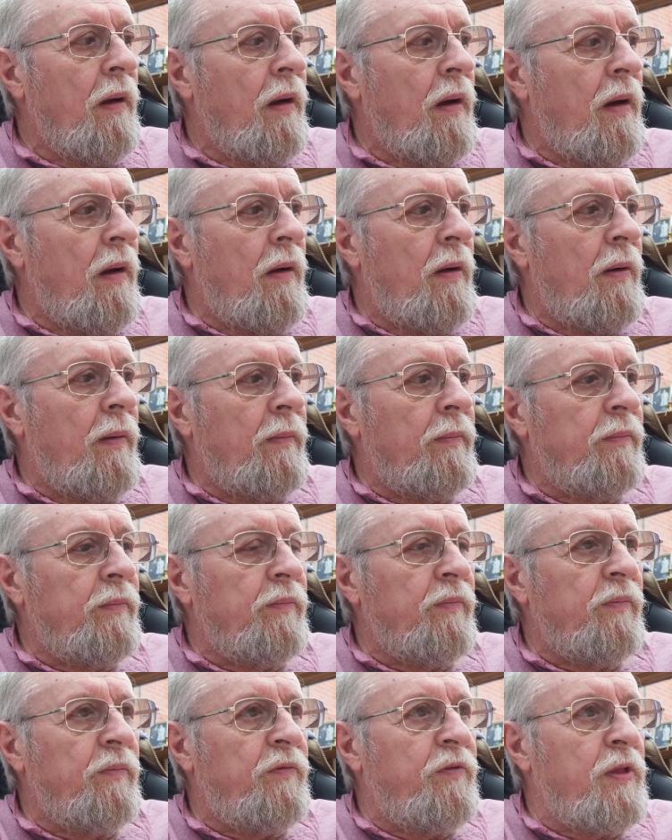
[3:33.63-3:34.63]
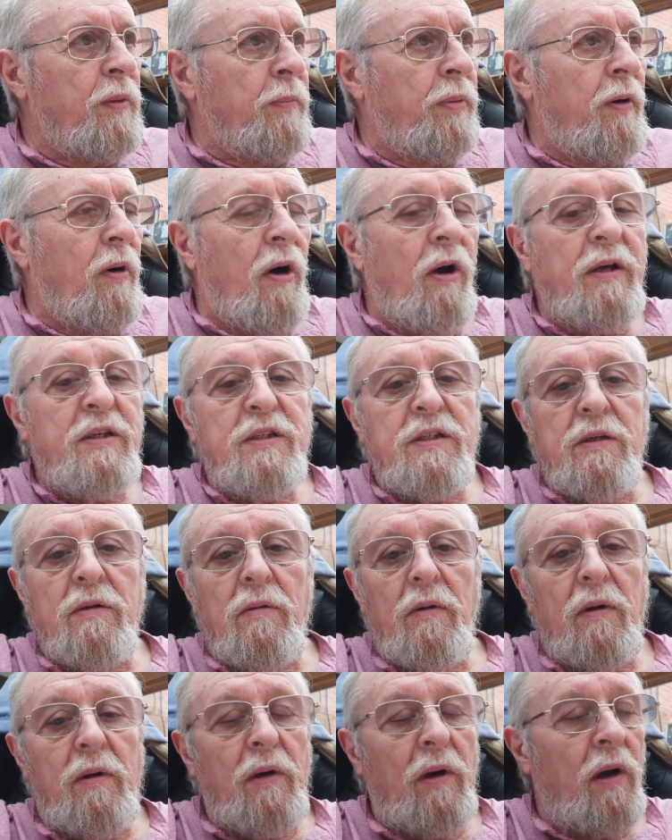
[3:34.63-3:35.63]
for the price,
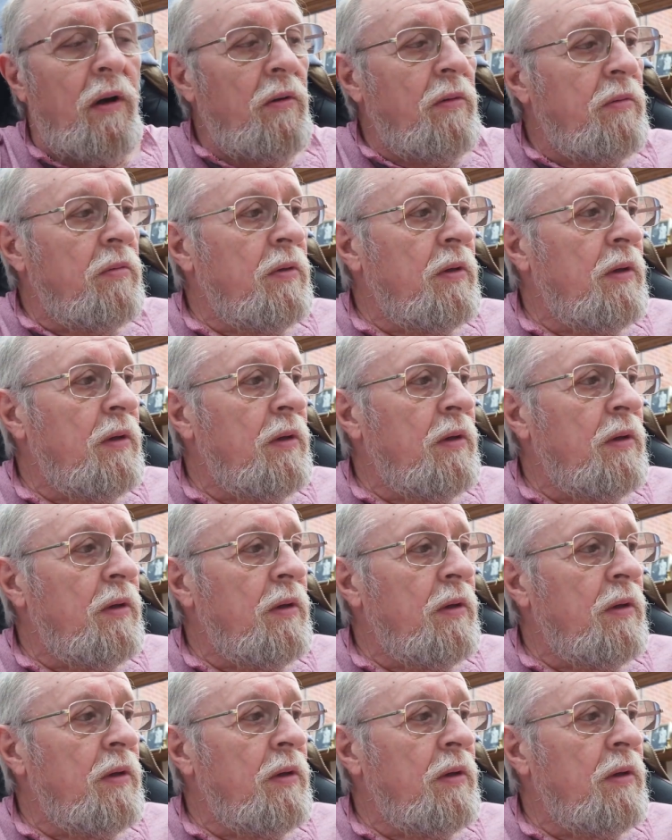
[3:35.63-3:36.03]
you know.